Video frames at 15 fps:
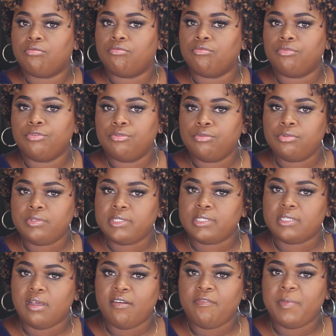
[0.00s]

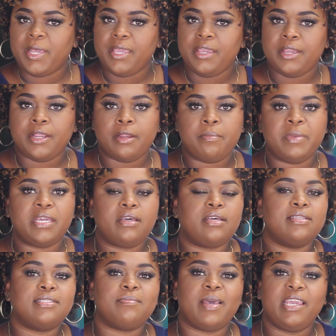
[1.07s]
roots of my hair
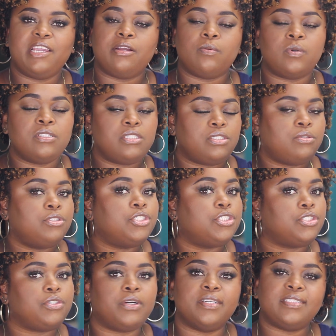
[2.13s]
because my hair was so
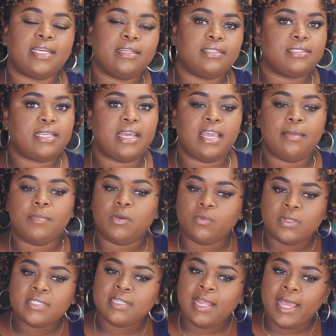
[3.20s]
short at the time. It
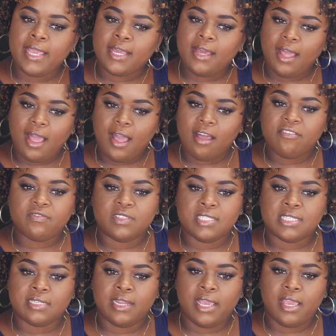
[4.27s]
was like half
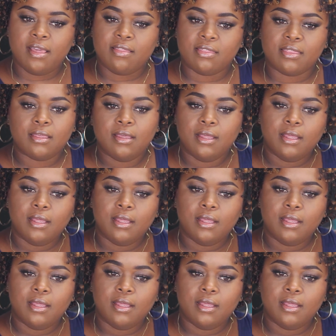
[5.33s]
this length,